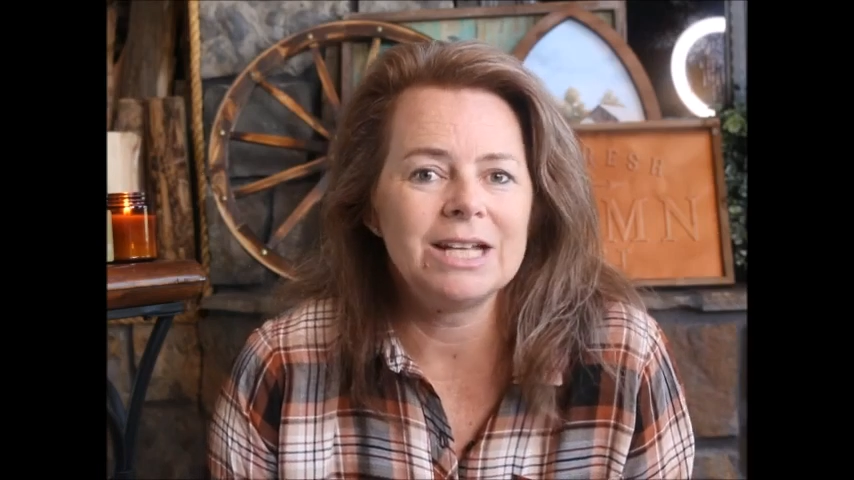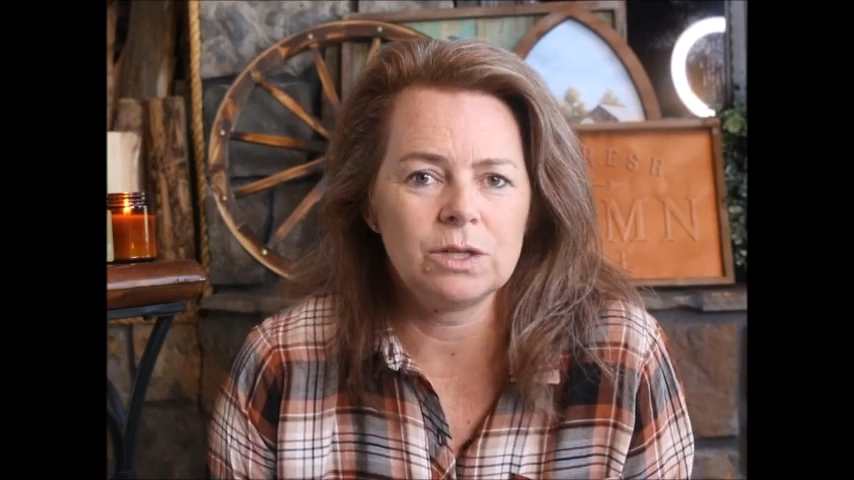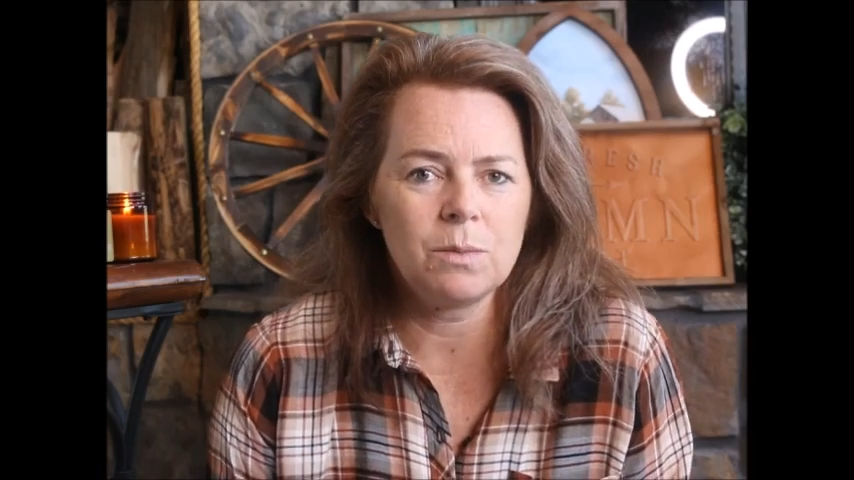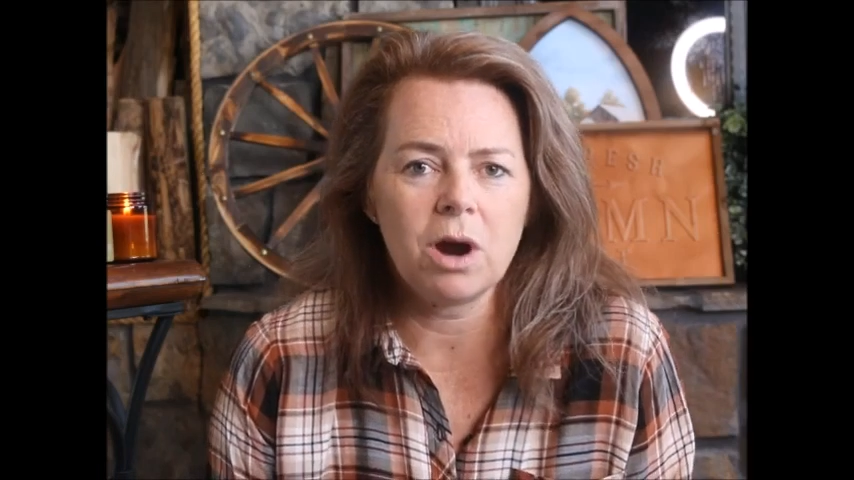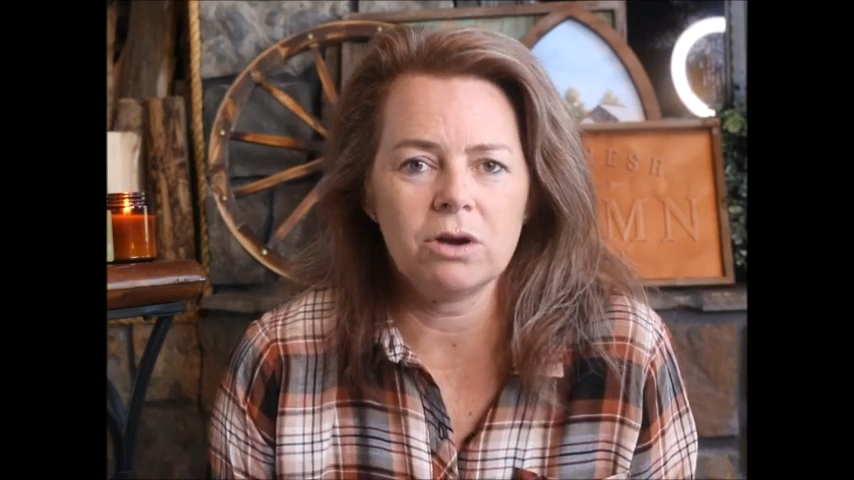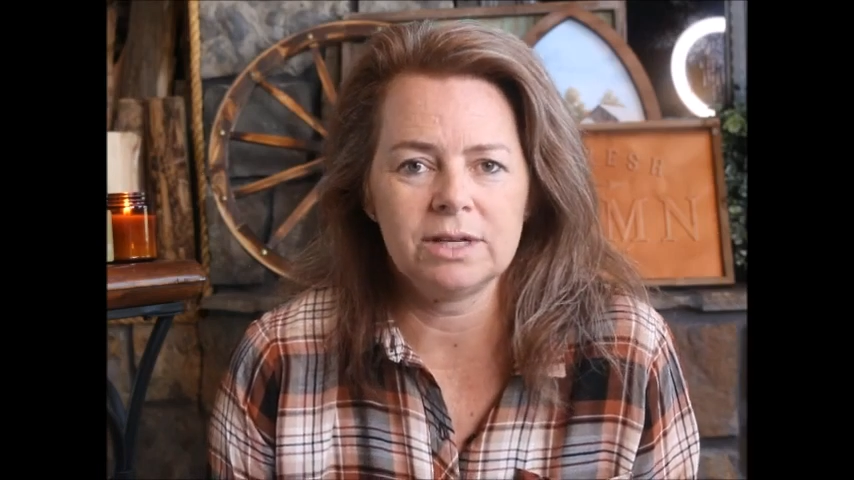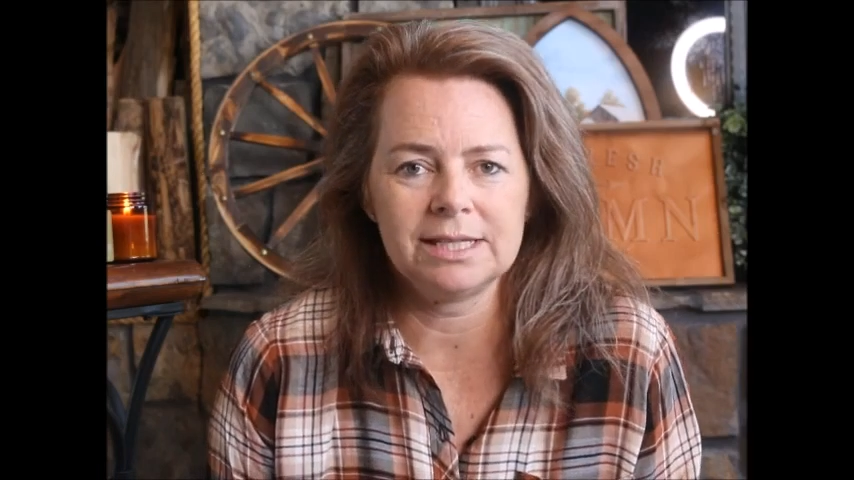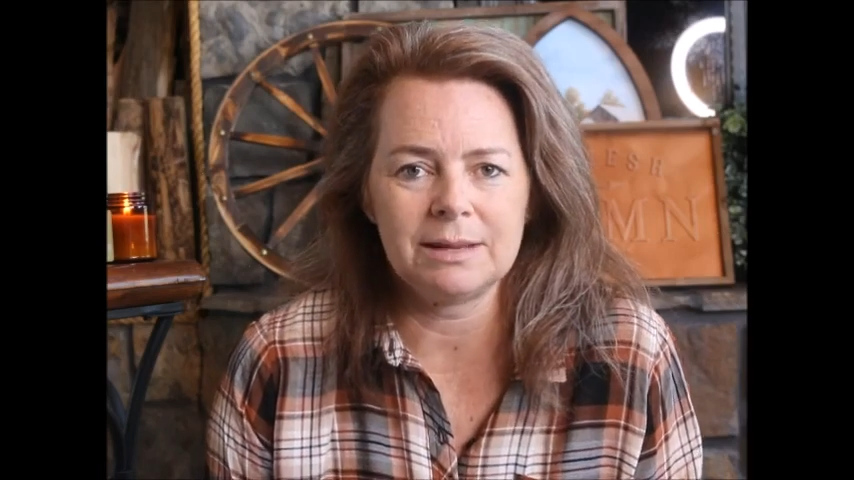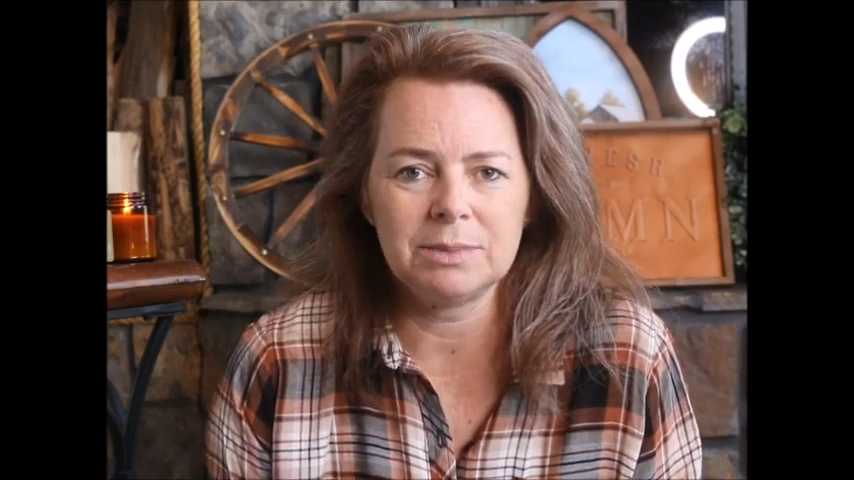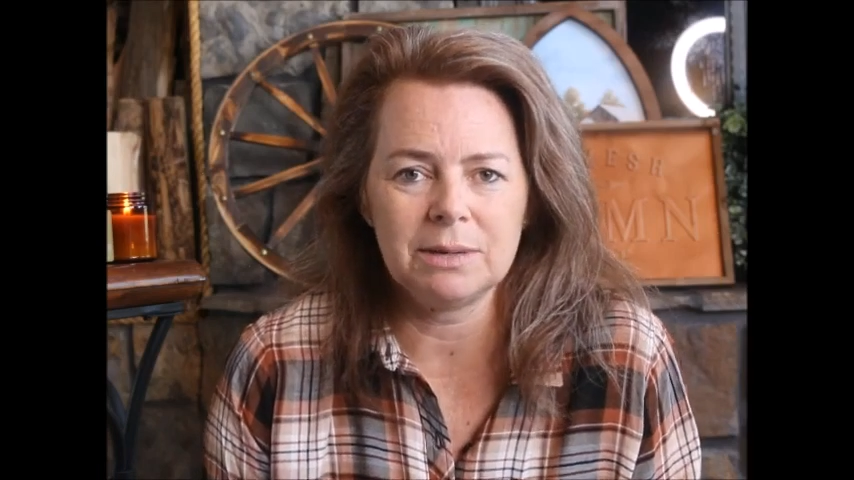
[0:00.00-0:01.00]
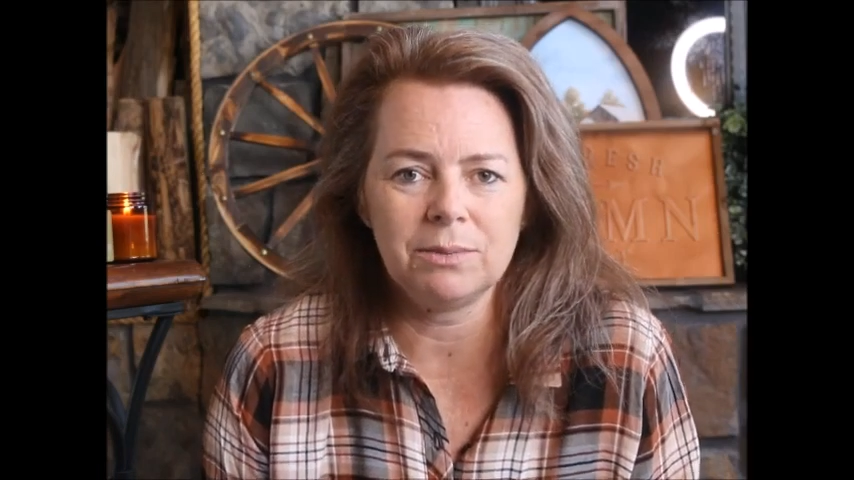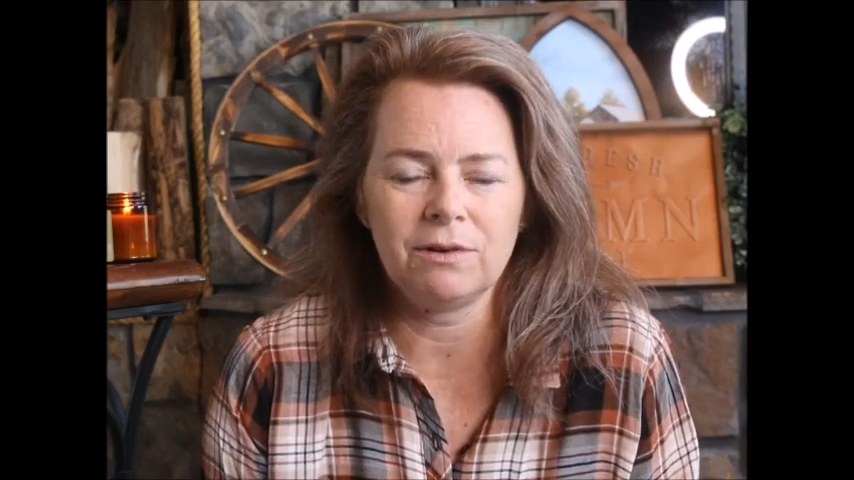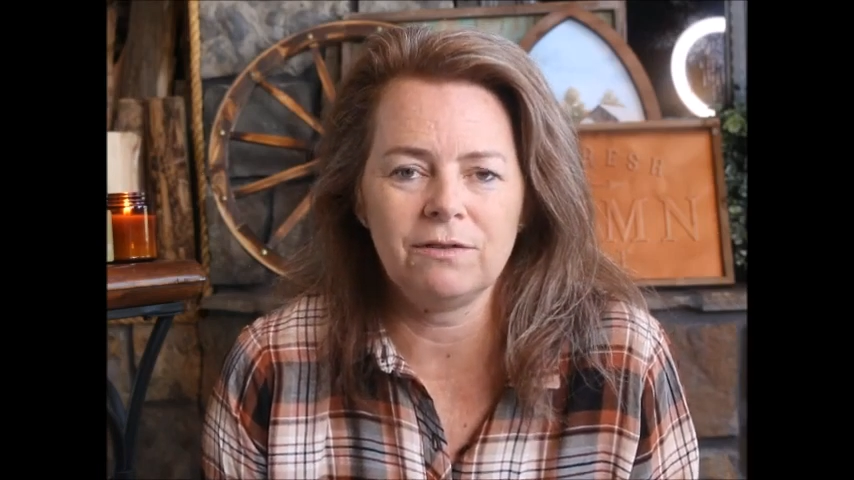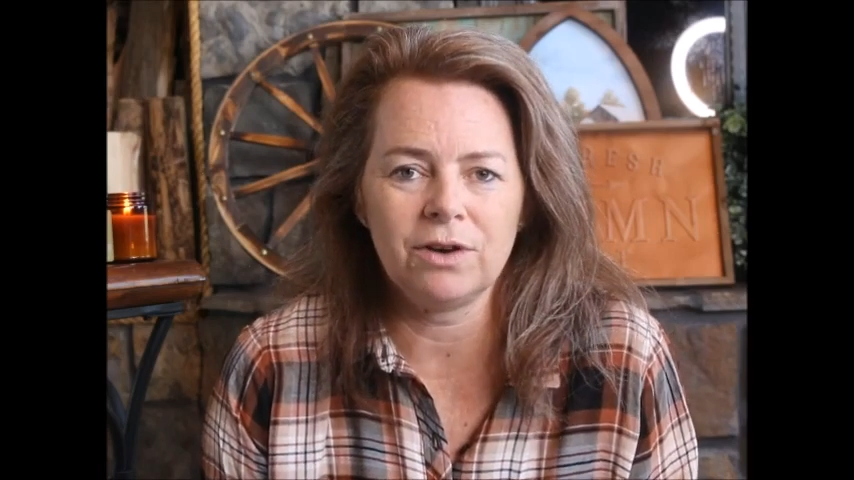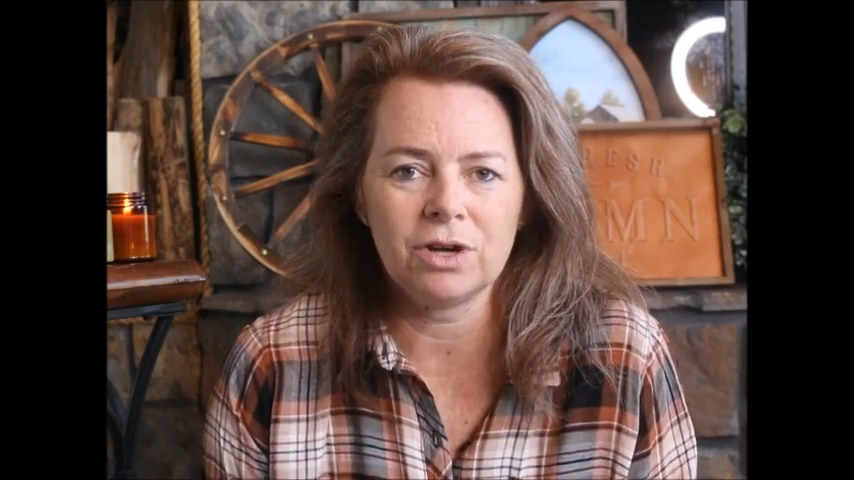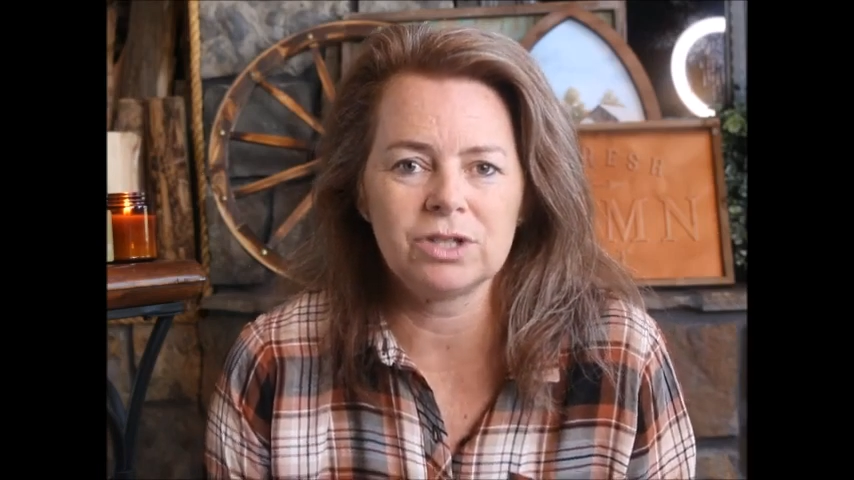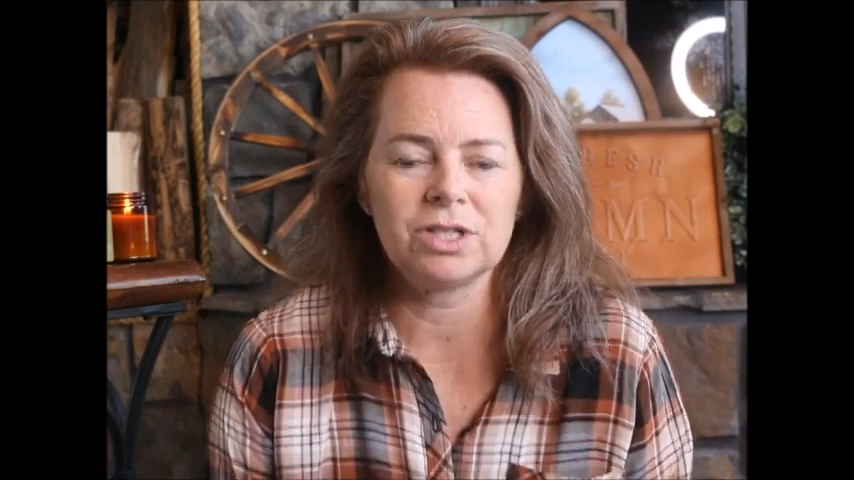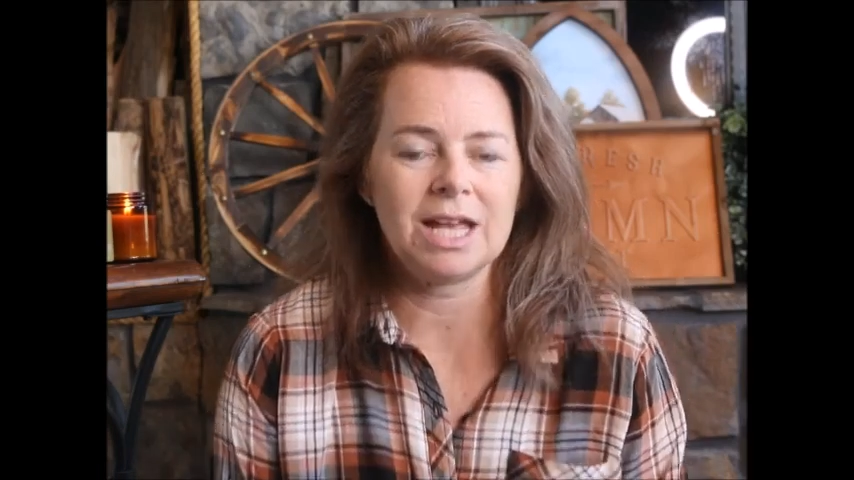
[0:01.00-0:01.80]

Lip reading: tomorrow is September 1st,